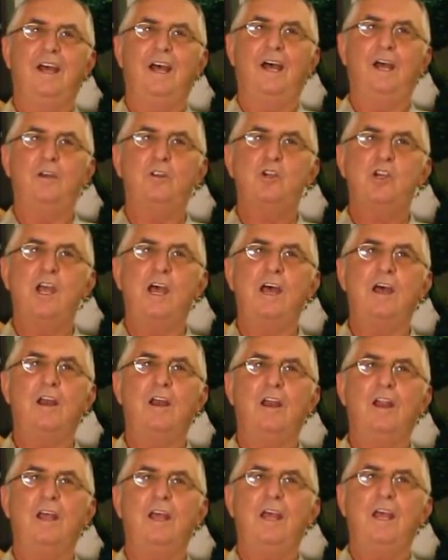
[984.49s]
uh,
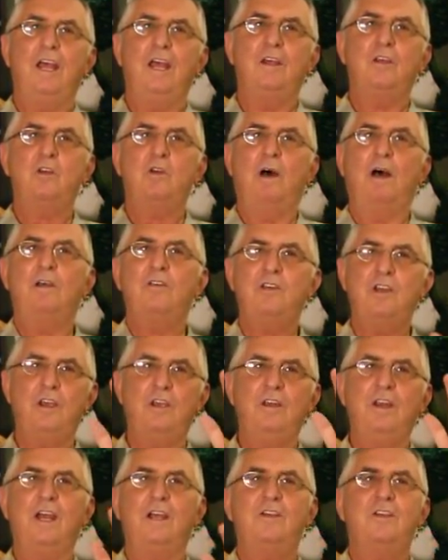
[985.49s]
channel. And so I'll
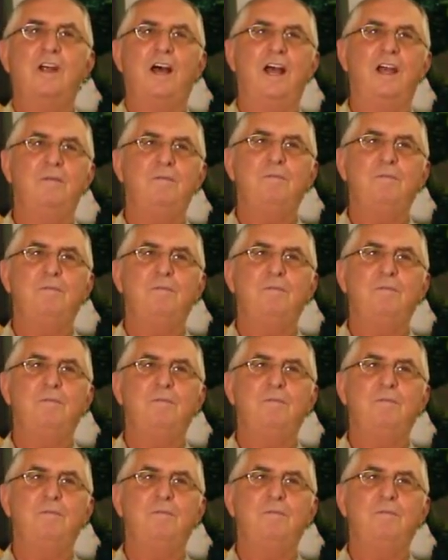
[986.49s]
see you next time.